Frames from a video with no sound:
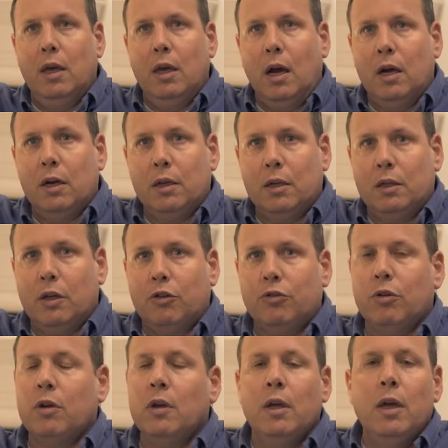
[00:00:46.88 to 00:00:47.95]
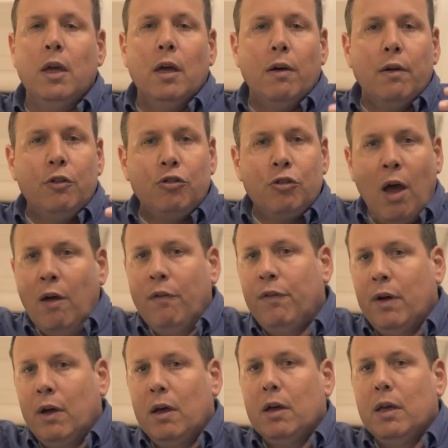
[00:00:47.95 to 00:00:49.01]
architecture.
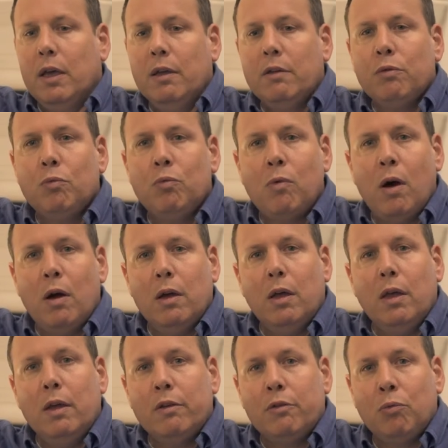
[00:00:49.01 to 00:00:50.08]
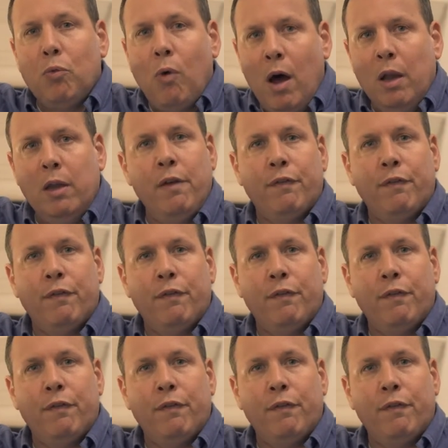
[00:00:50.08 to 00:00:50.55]
Java is one,